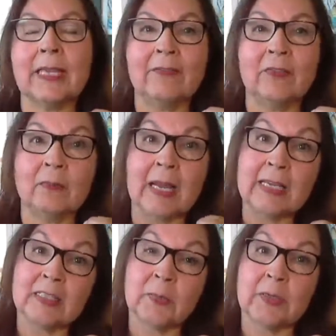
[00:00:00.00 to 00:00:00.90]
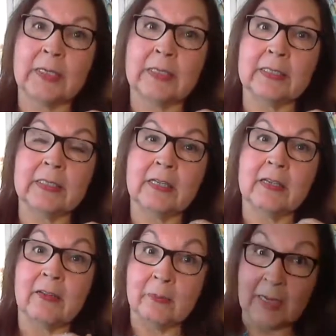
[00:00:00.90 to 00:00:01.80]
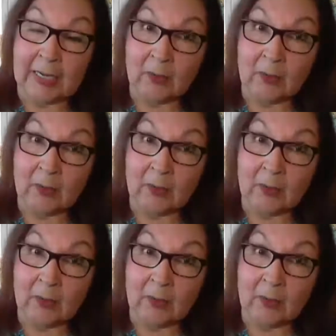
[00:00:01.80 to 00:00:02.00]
from my experience on my